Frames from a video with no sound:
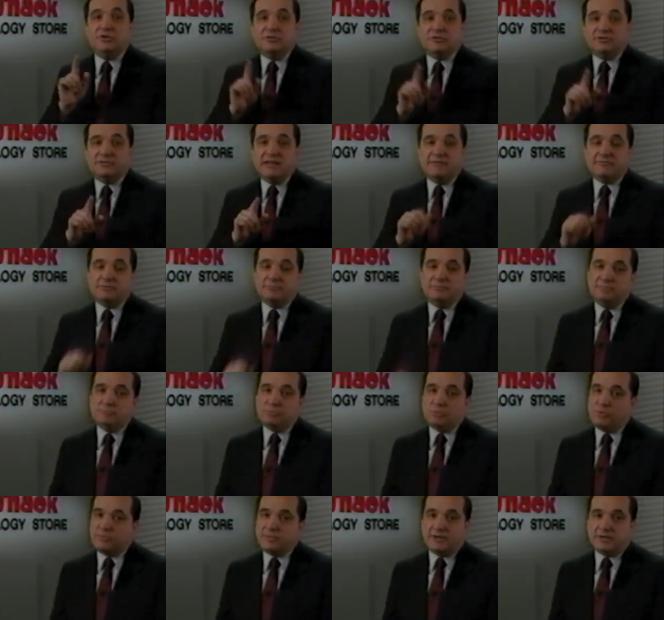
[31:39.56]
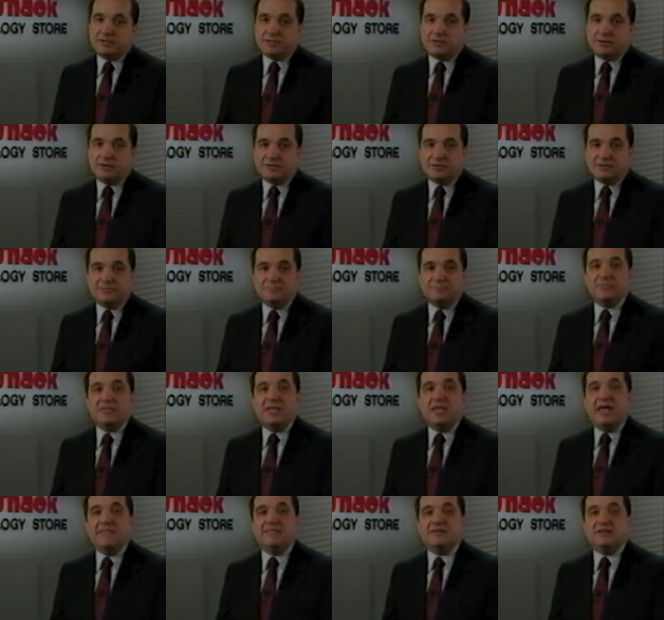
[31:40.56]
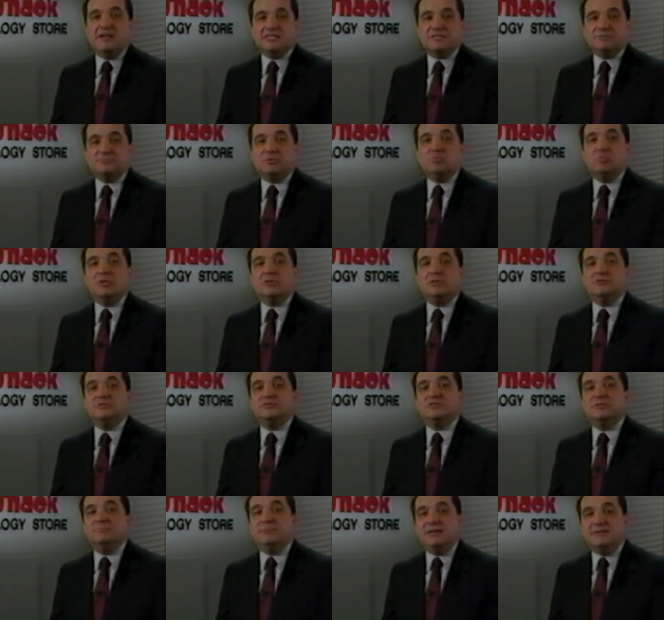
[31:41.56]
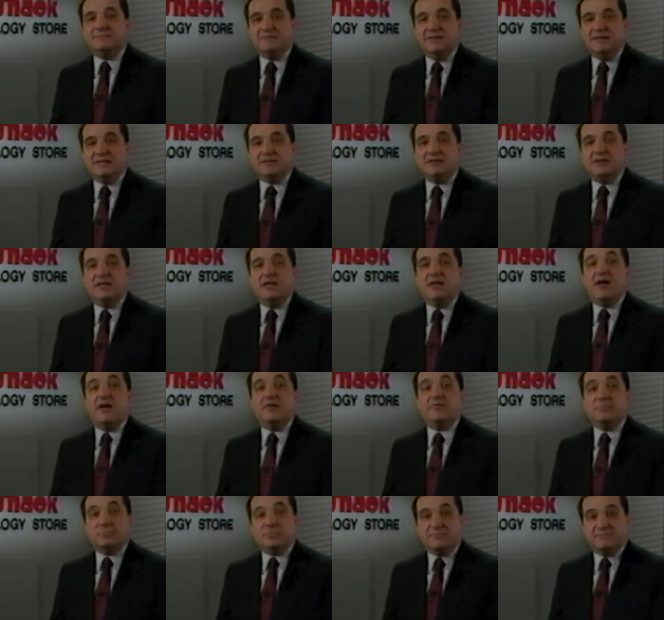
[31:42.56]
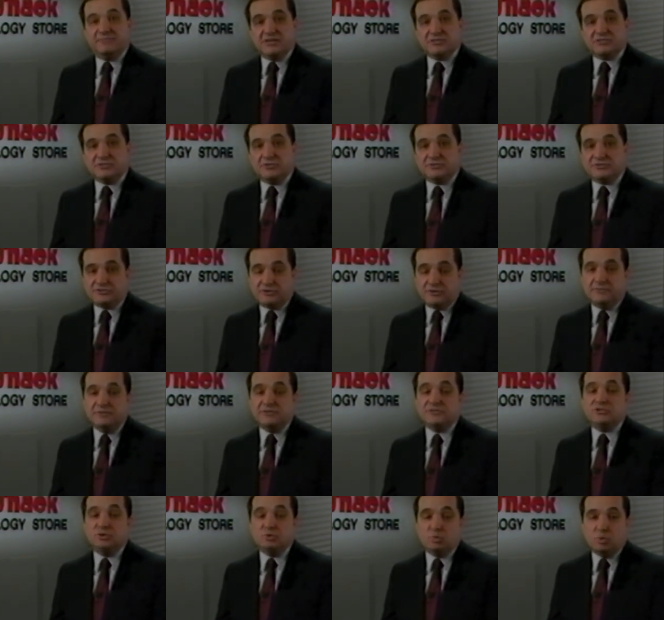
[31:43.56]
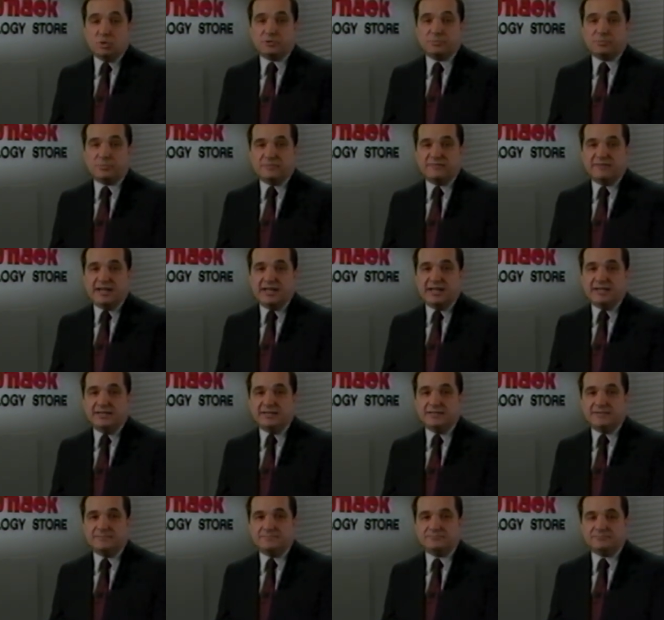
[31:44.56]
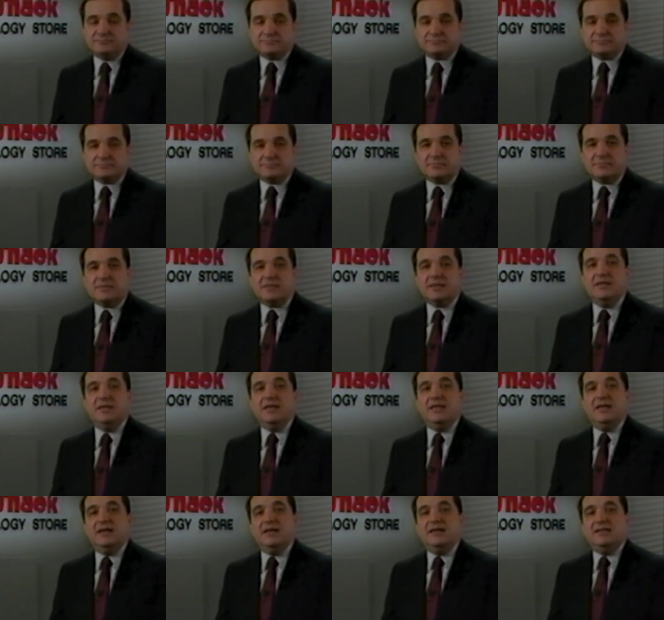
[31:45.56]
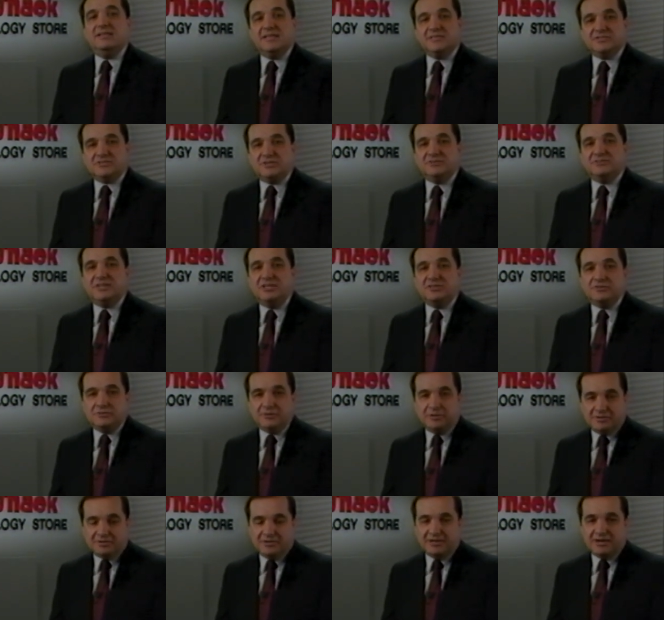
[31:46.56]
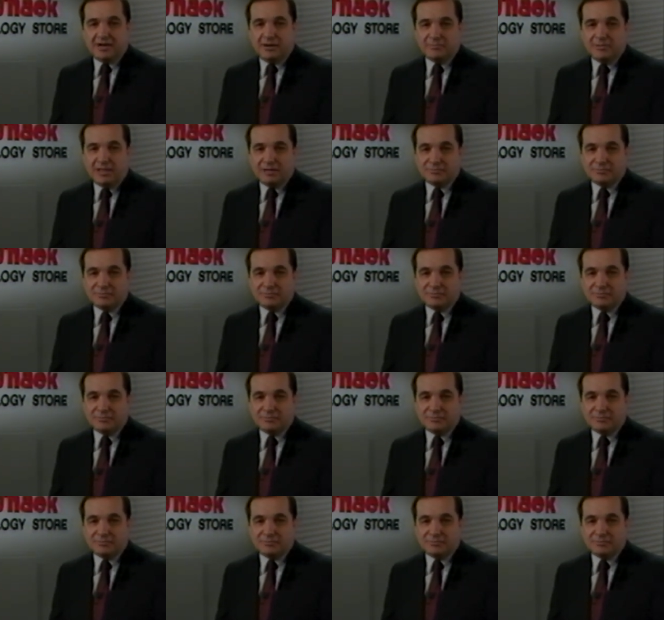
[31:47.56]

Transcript: you'll never be more than a clerk, and the customer will lose the benefit of the professional service you want to provide. Let's continue looking at our